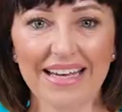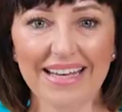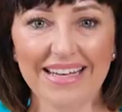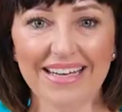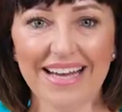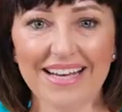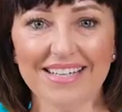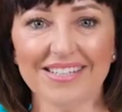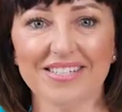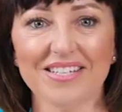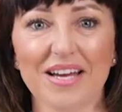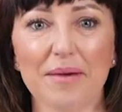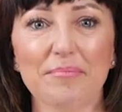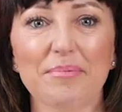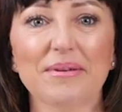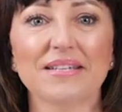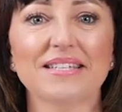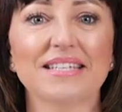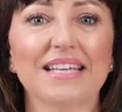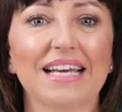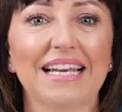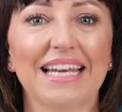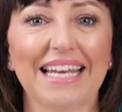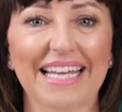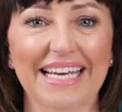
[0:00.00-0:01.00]
Next up
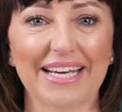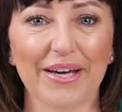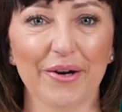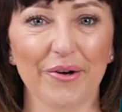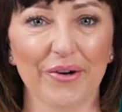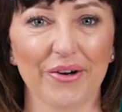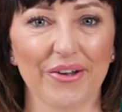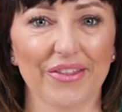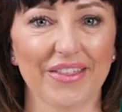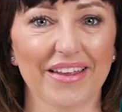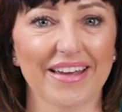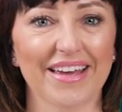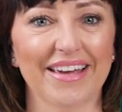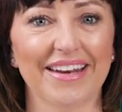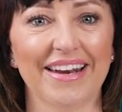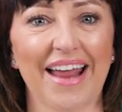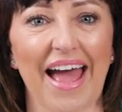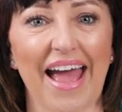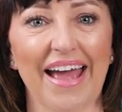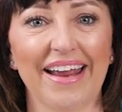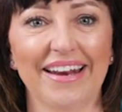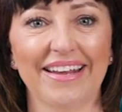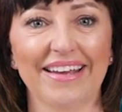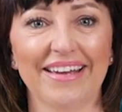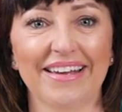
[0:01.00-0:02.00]
is Clio, the
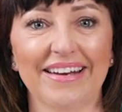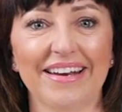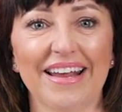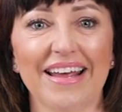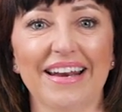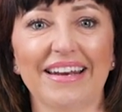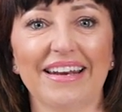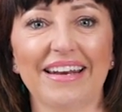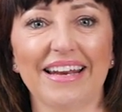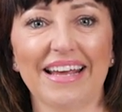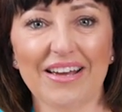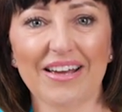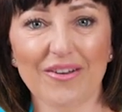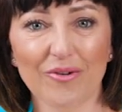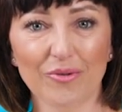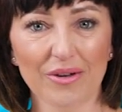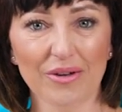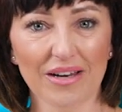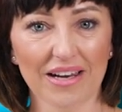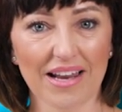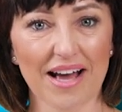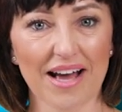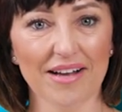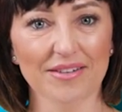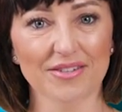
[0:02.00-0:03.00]
Canadian legal
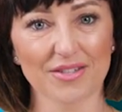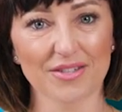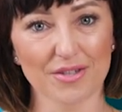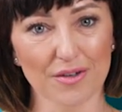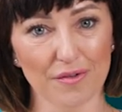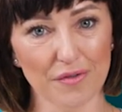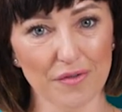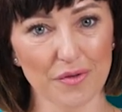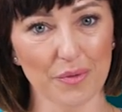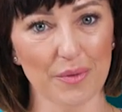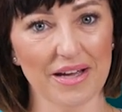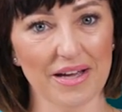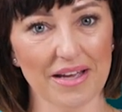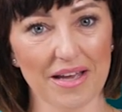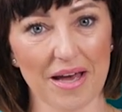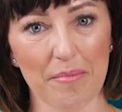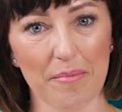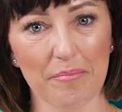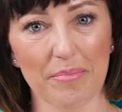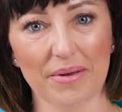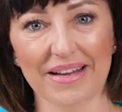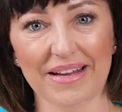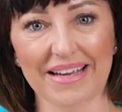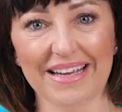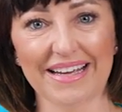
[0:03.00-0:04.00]
cloud software
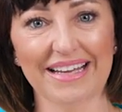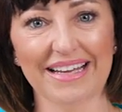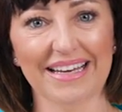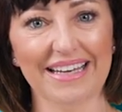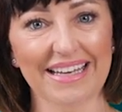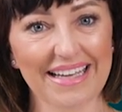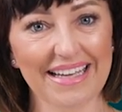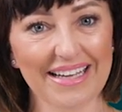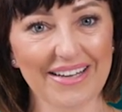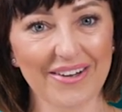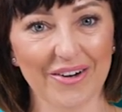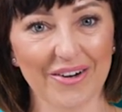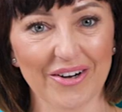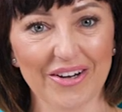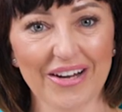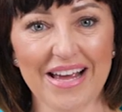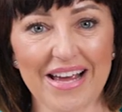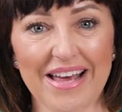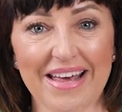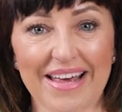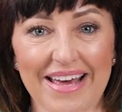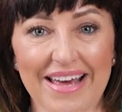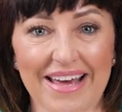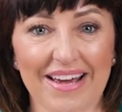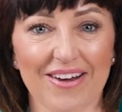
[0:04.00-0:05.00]
company. Clio
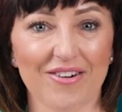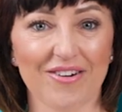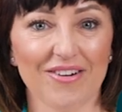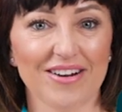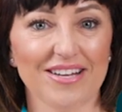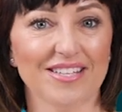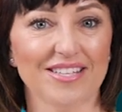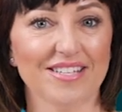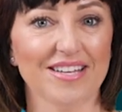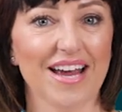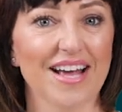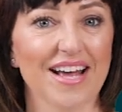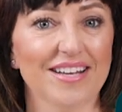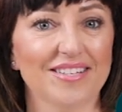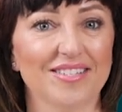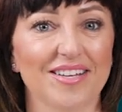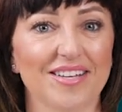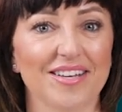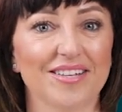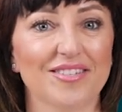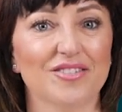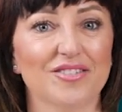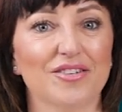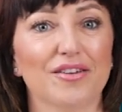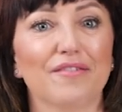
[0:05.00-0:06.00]
increased
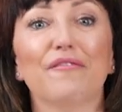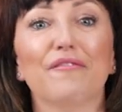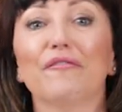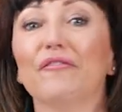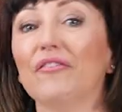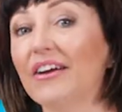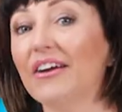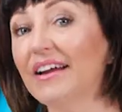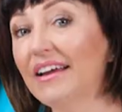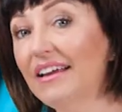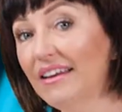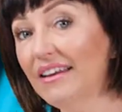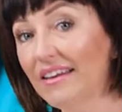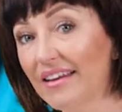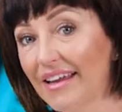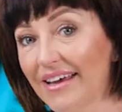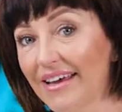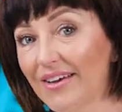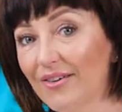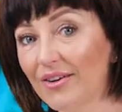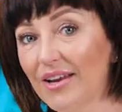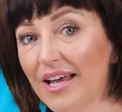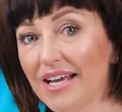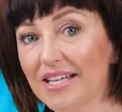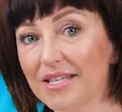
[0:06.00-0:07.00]
access to free
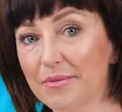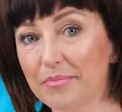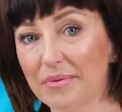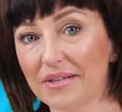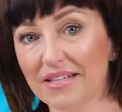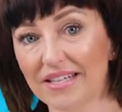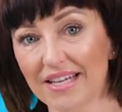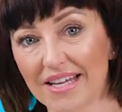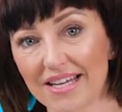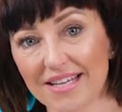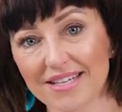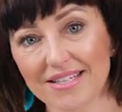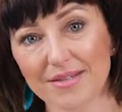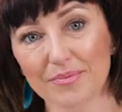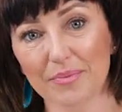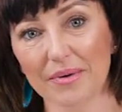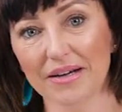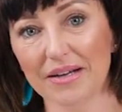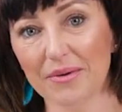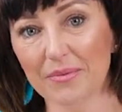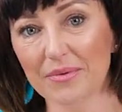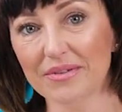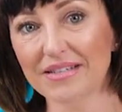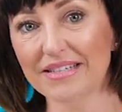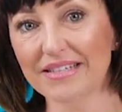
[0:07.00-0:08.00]
legal expertise when
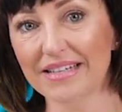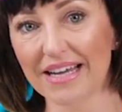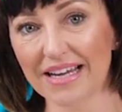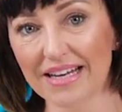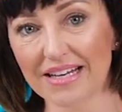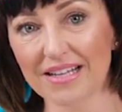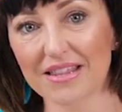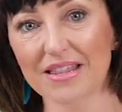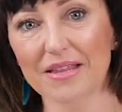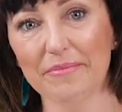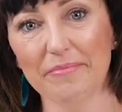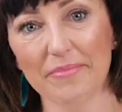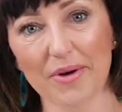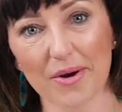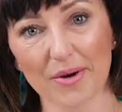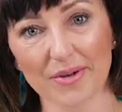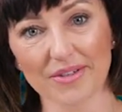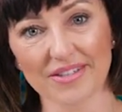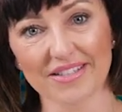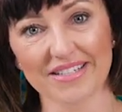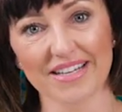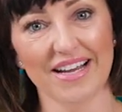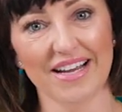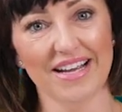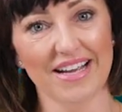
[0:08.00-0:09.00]
it was needed the
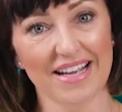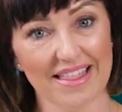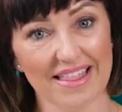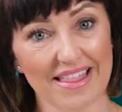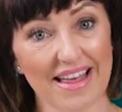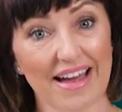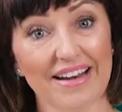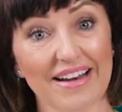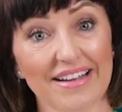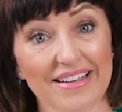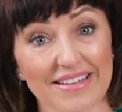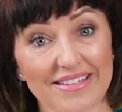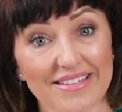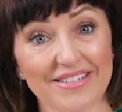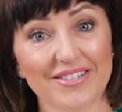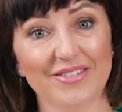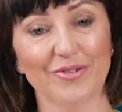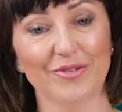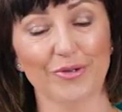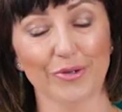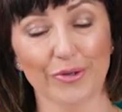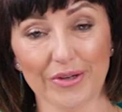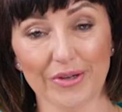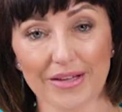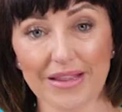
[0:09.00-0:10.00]
most, that is,
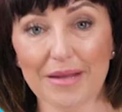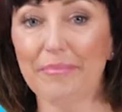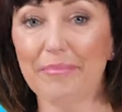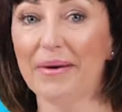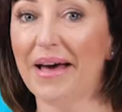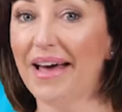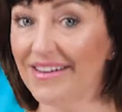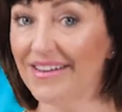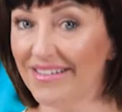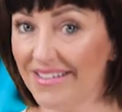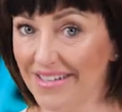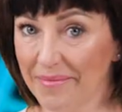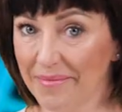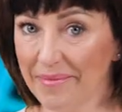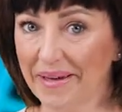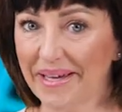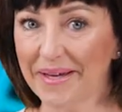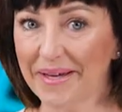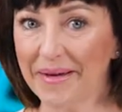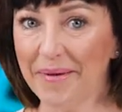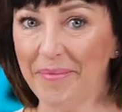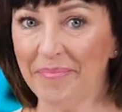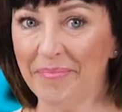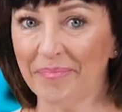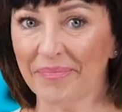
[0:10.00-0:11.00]
during the
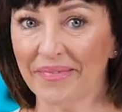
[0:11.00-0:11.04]
pandemic.